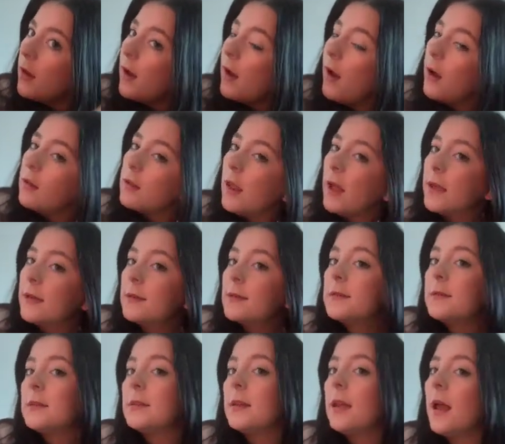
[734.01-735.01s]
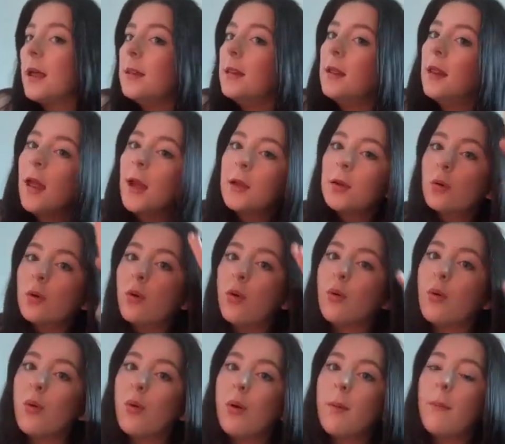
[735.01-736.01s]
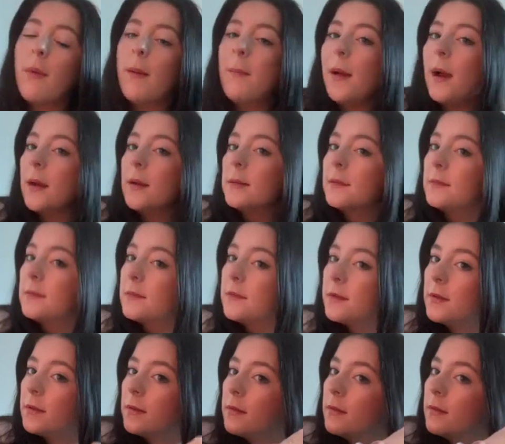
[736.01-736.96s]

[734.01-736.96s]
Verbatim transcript: I'll like slightly like my bangs.